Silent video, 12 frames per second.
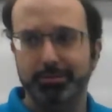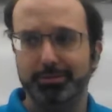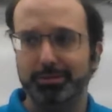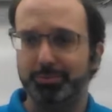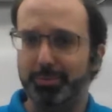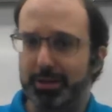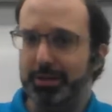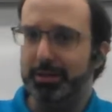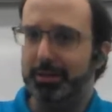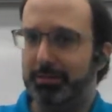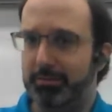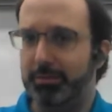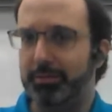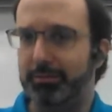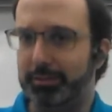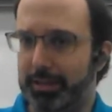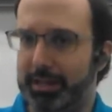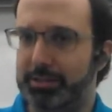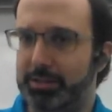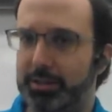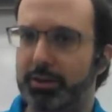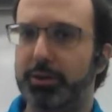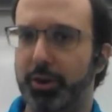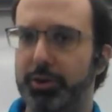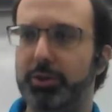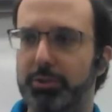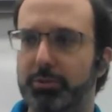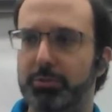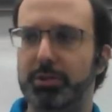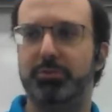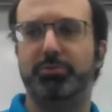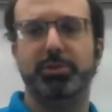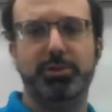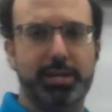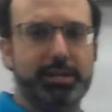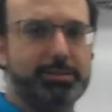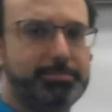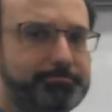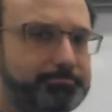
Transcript: Speed and velocity are going to do different things.